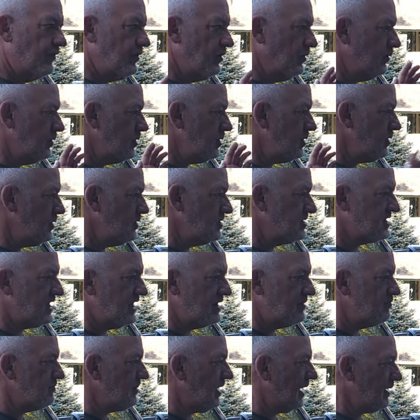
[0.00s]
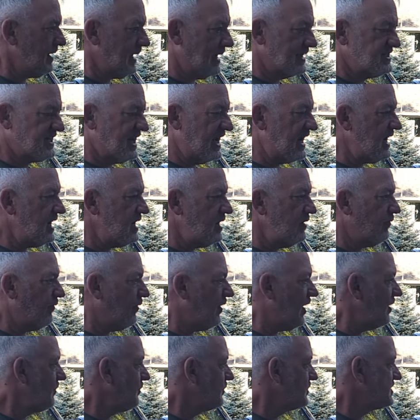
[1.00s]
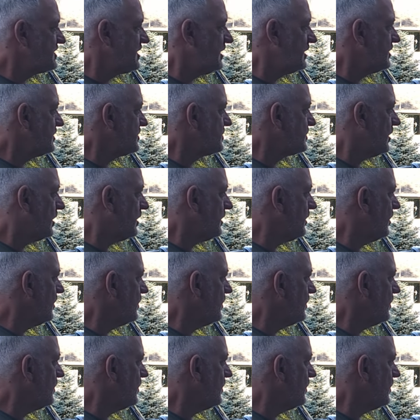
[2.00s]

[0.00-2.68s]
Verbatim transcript: You're using, as 85% of truck